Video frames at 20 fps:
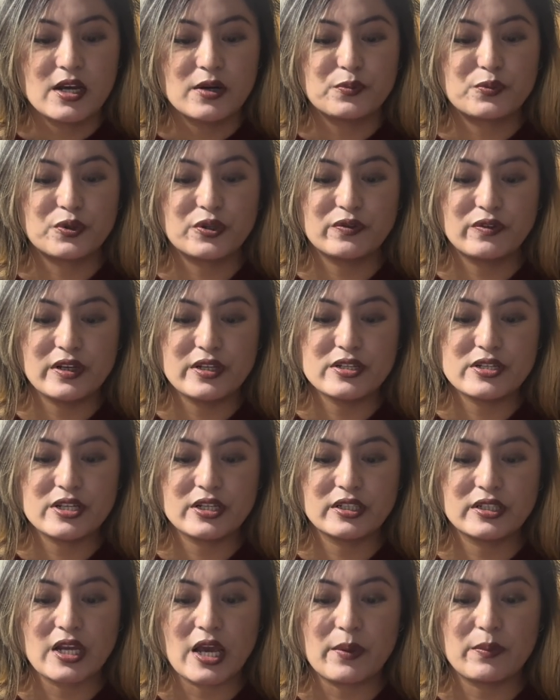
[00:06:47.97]

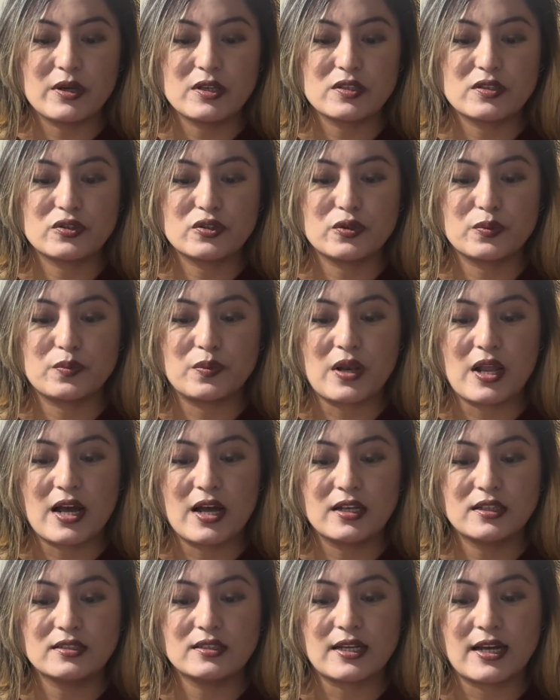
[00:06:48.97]
preventing damage to
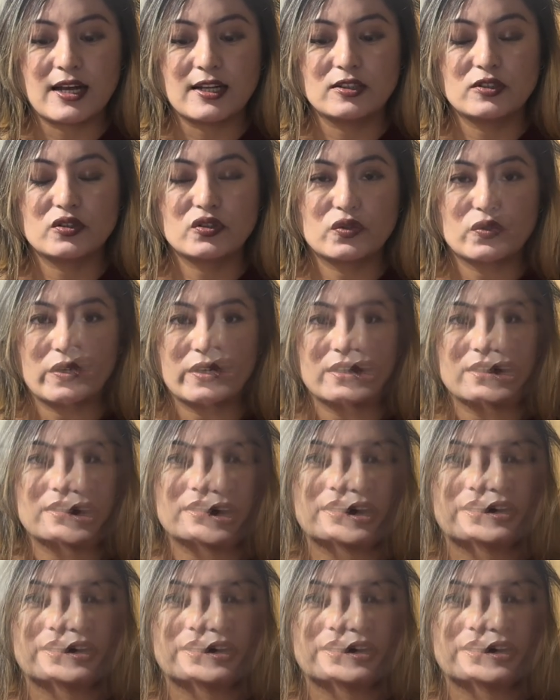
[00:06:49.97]
plants and soil.